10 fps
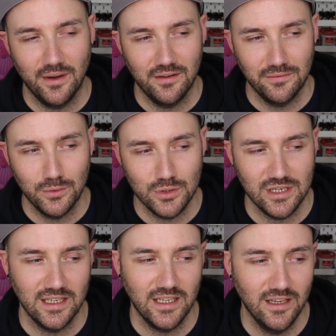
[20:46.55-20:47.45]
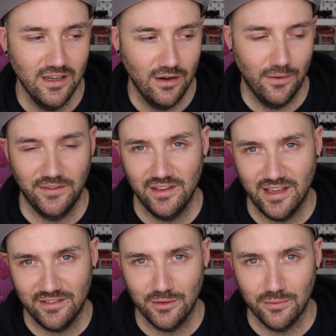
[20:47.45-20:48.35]
but unfortunately, obviously
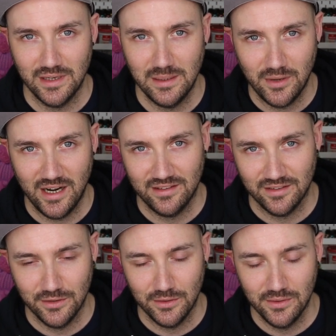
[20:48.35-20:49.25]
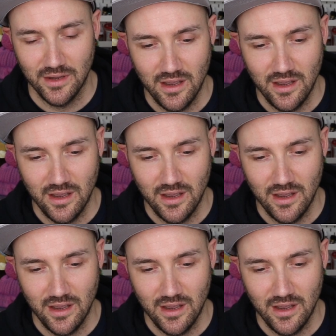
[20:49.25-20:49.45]
that's not really practical.